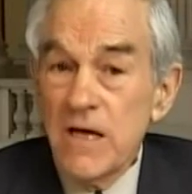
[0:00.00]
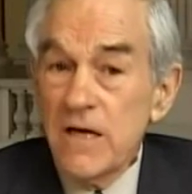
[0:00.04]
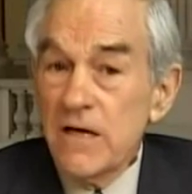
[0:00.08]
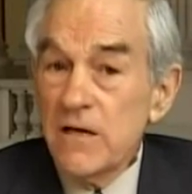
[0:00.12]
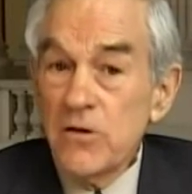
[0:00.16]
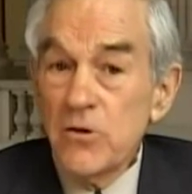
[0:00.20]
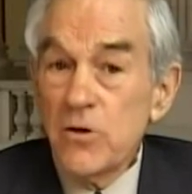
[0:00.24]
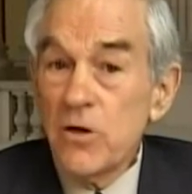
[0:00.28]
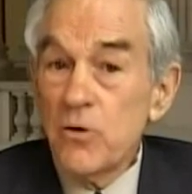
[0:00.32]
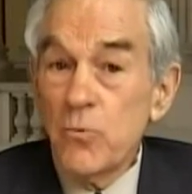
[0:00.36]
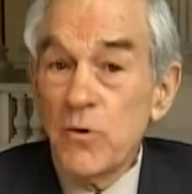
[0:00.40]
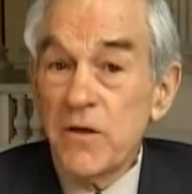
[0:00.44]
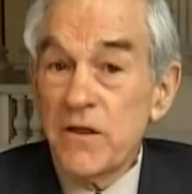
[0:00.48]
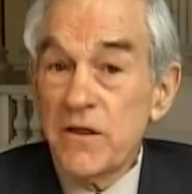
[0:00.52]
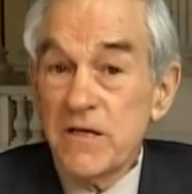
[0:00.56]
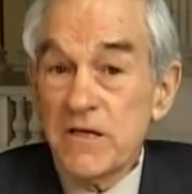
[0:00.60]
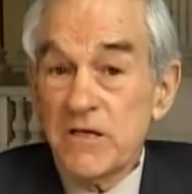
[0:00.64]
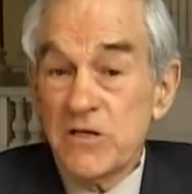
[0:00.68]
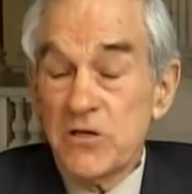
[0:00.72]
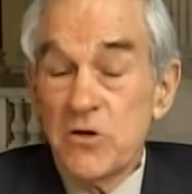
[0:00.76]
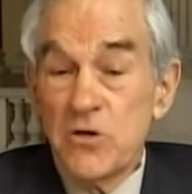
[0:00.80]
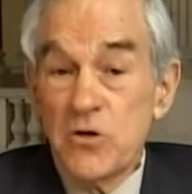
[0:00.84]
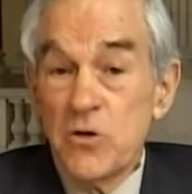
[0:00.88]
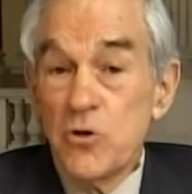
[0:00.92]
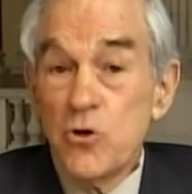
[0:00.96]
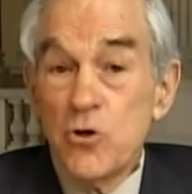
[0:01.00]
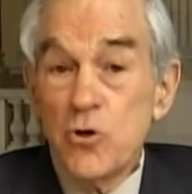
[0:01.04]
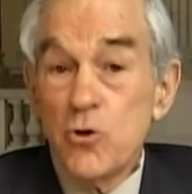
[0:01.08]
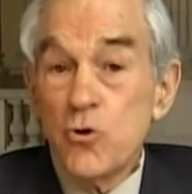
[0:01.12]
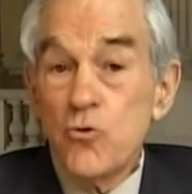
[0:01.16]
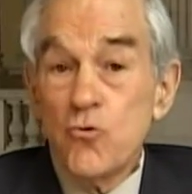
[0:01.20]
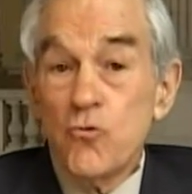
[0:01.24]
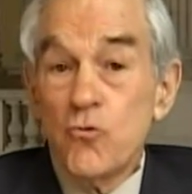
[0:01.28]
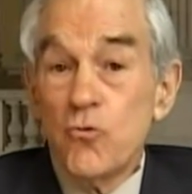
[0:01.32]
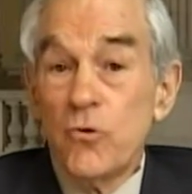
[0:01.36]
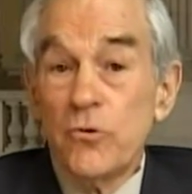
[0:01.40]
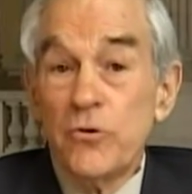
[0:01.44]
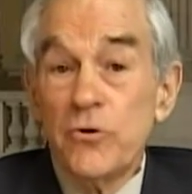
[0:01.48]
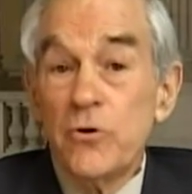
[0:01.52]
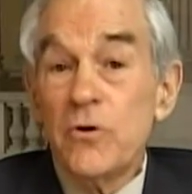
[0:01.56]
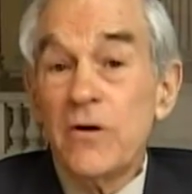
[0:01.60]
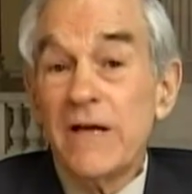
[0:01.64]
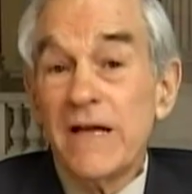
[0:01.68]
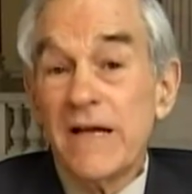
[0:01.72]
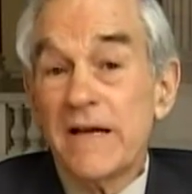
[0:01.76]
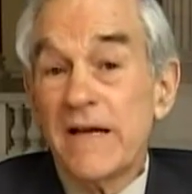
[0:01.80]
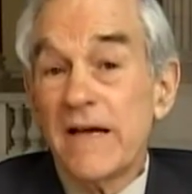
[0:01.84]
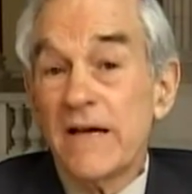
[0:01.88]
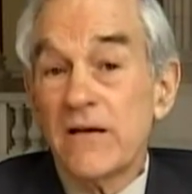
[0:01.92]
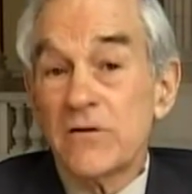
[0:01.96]
With this
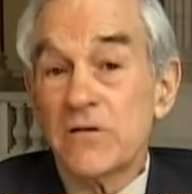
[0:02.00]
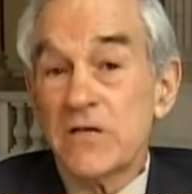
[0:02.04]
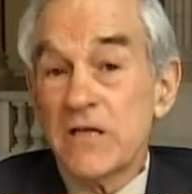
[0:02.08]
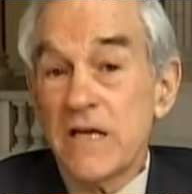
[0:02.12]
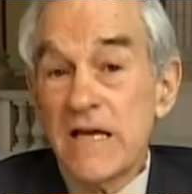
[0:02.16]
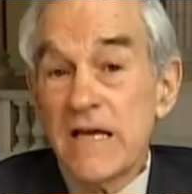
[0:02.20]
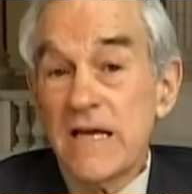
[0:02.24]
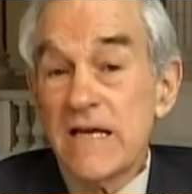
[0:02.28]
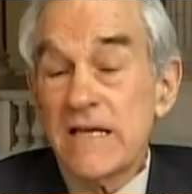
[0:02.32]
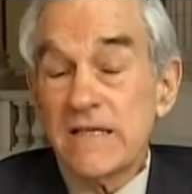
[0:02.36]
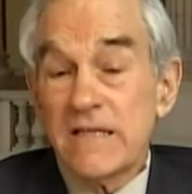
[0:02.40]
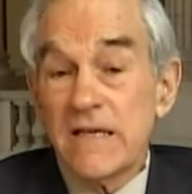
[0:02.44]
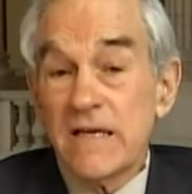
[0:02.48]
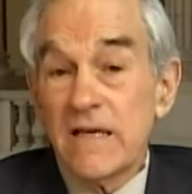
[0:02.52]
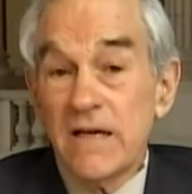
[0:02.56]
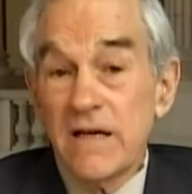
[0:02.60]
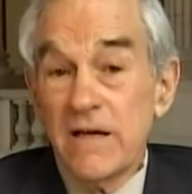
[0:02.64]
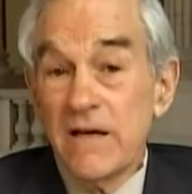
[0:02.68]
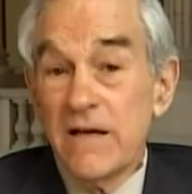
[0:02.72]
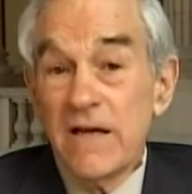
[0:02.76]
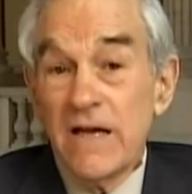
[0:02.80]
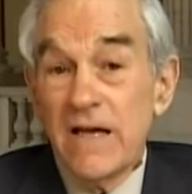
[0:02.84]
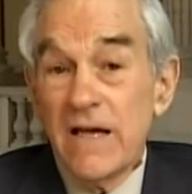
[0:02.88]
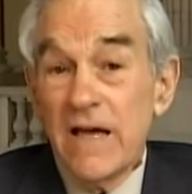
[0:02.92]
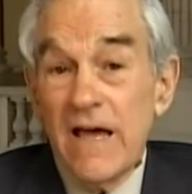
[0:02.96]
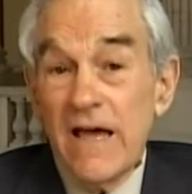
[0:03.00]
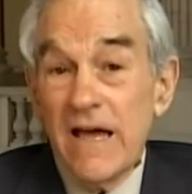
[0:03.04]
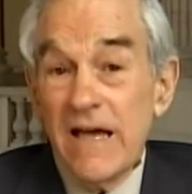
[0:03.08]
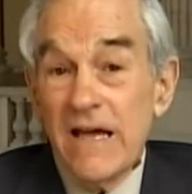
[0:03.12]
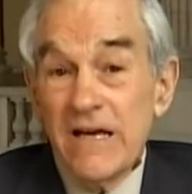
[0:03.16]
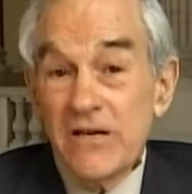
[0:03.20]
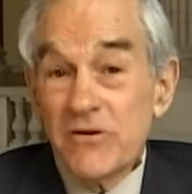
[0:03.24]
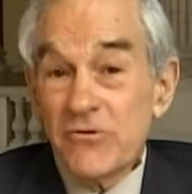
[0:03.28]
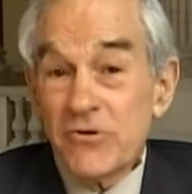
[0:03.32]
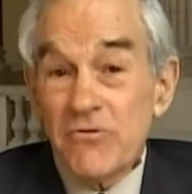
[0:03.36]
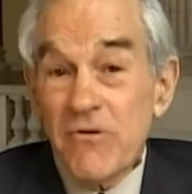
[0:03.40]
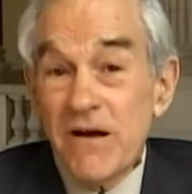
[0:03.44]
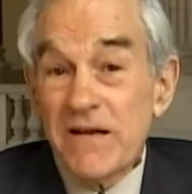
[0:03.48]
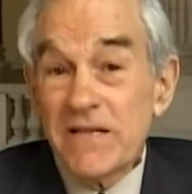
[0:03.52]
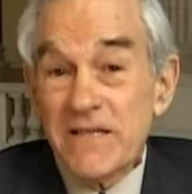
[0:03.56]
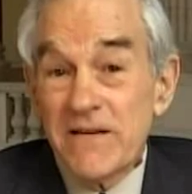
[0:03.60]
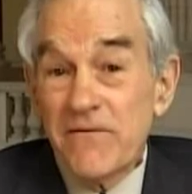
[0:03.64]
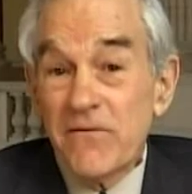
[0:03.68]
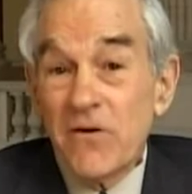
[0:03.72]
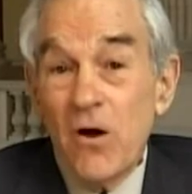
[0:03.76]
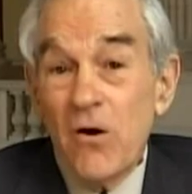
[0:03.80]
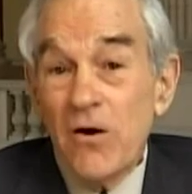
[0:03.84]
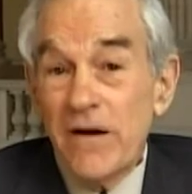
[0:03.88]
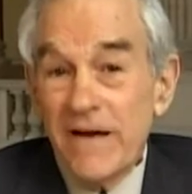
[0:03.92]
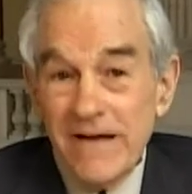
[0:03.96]
newly announced easing, interest rates
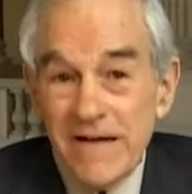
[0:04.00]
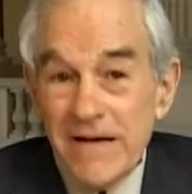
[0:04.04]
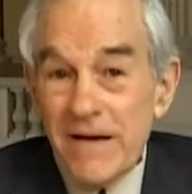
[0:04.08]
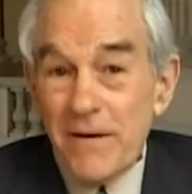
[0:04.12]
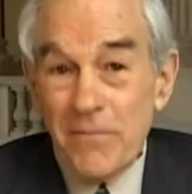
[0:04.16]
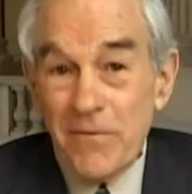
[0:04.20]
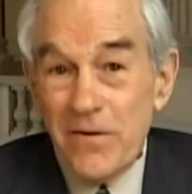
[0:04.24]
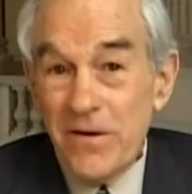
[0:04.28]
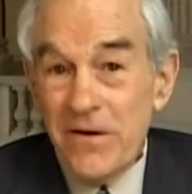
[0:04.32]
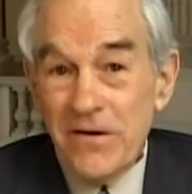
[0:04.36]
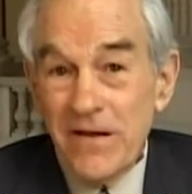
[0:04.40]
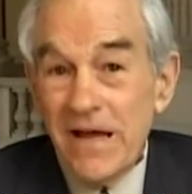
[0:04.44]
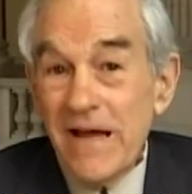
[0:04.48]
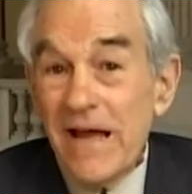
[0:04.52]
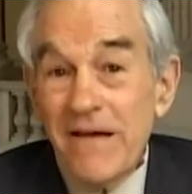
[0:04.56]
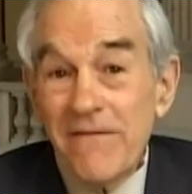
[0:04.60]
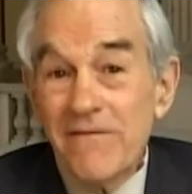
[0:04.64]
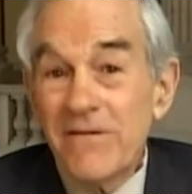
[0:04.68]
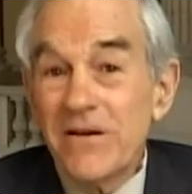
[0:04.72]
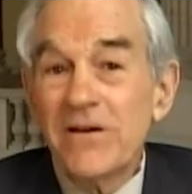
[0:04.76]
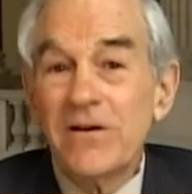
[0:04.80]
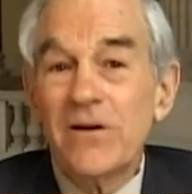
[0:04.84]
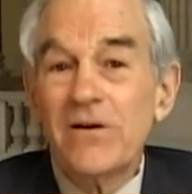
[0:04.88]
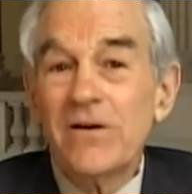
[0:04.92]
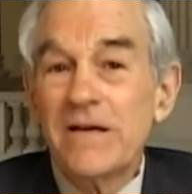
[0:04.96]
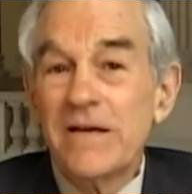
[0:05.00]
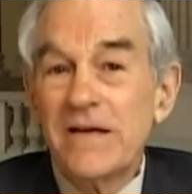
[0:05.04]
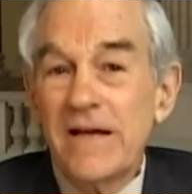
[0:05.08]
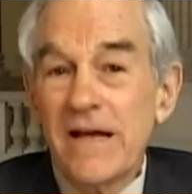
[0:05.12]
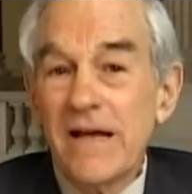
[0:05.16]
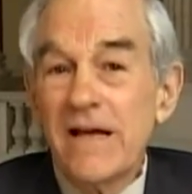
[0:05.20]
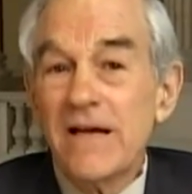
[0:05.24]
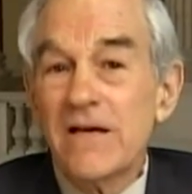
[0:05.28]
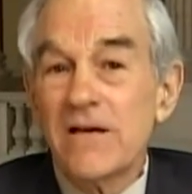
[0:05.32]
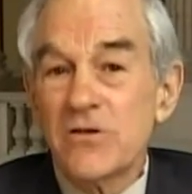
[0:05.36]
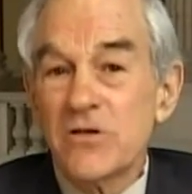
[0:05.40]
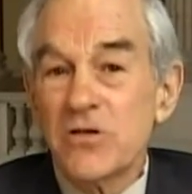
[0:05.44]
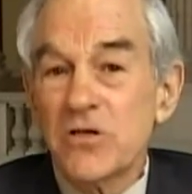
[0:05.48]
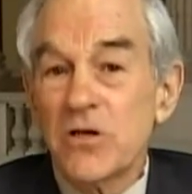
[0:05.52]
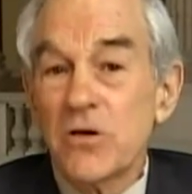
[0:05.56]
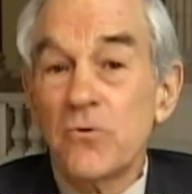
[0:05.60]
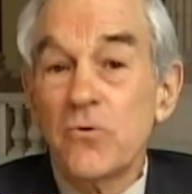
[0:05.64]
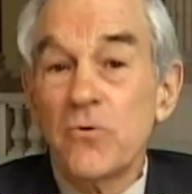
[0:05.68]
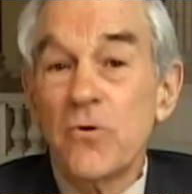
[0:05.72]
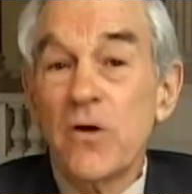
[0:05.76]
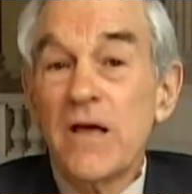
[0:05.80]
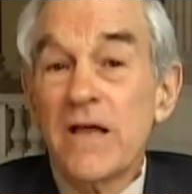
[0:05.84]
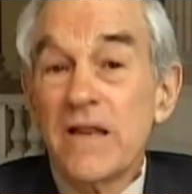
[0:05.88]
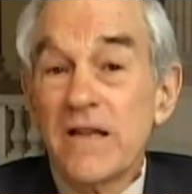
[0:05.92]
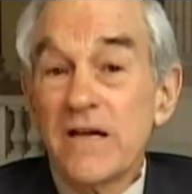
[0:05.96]
have gone up. They haven't gone down.
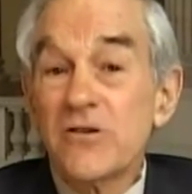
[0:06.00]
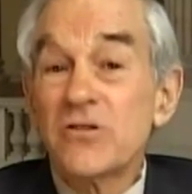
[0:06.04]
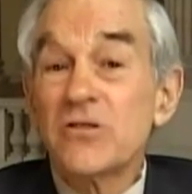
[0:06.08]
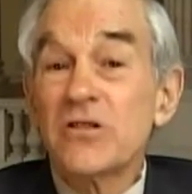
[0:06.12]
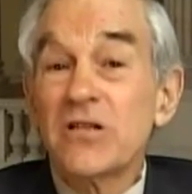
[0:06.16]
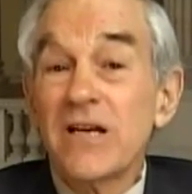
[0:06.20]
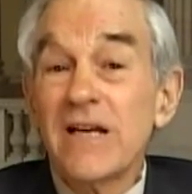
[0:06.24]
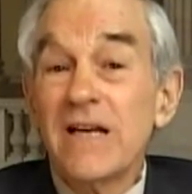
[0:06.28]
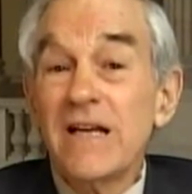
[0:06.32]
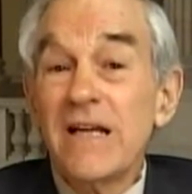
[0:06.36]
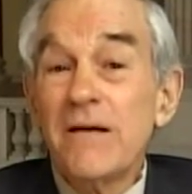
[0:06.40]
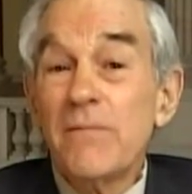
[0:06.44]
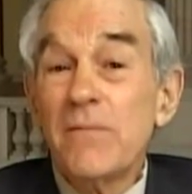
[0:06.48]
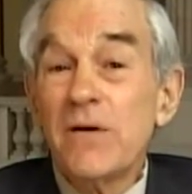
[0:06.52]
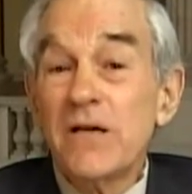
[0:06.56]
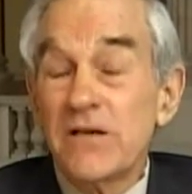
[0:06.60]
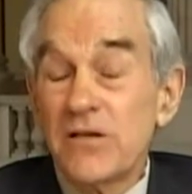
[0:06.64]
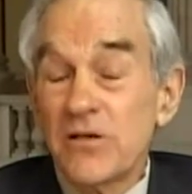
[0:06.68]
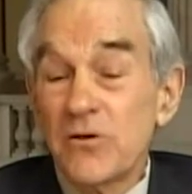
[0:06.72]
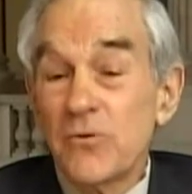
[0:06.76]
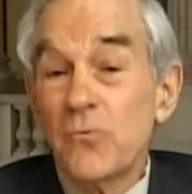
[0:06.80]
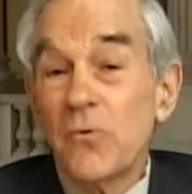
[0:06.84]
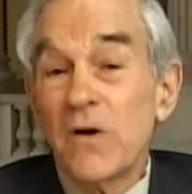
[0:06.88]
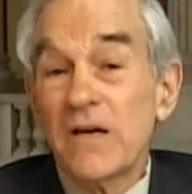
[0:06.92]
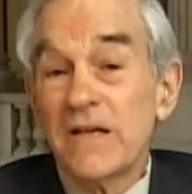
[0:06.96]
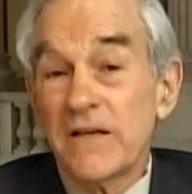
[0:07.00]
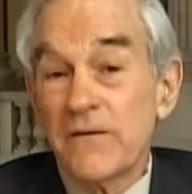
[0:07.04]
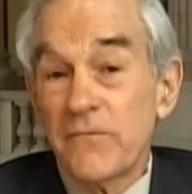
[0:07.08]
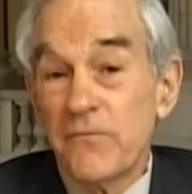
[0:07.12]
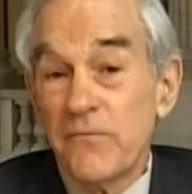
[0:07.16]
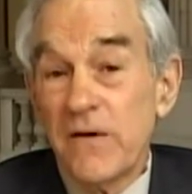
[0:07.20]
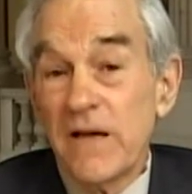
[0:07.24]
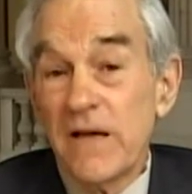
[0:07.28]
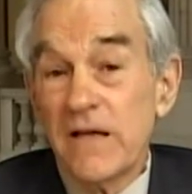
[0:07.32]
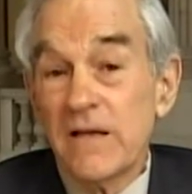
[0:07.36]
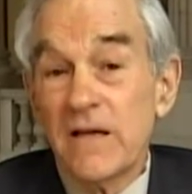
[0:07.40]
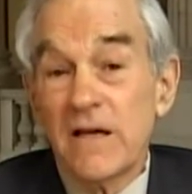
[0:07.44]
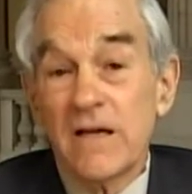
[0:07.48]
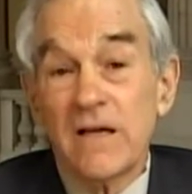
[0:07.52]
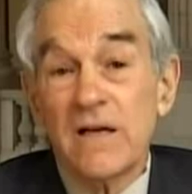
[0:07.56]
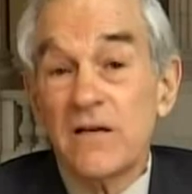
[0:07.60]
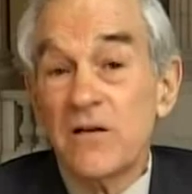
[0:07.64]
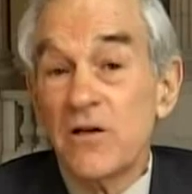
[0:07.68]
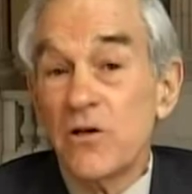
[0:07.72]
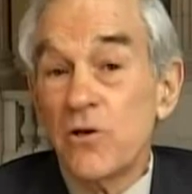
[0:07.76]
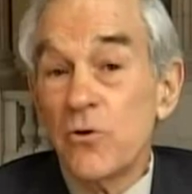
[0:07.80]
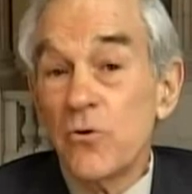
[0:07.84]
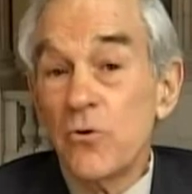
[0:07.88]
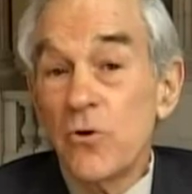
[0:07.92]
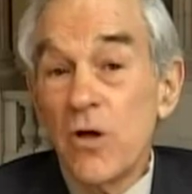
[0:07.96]
So there's a limit to what the Fed can
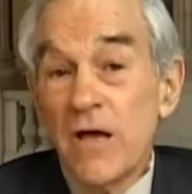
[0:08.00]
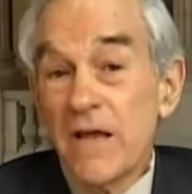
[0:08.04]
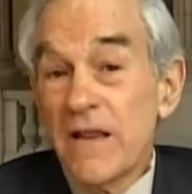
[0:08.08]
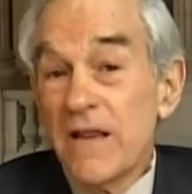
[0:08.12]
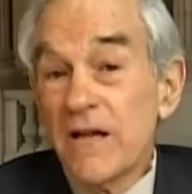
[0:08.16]
do.